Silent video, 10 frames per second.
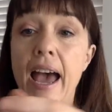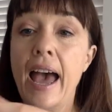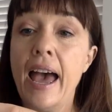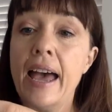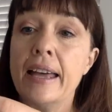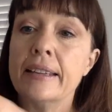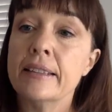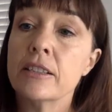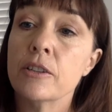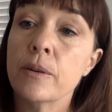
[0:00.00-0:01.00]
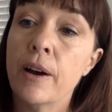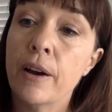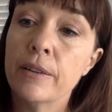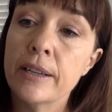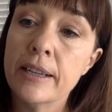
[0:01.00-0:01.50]
and you
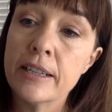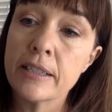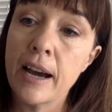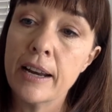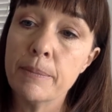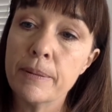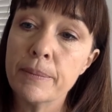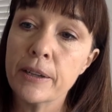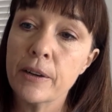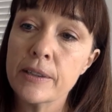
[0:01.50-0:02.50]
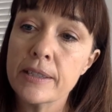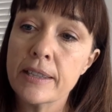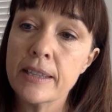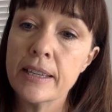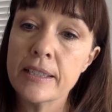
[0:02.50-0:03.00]
only need a tiny bit because
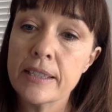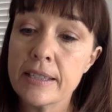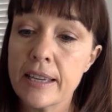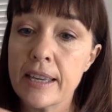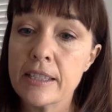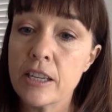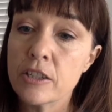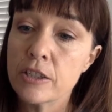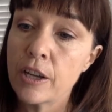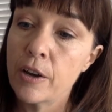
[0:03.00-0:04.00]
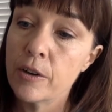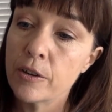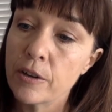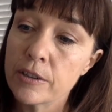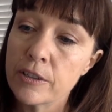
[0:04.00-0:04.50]
this is so
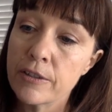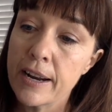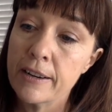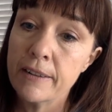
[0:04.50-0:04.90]
concentrated.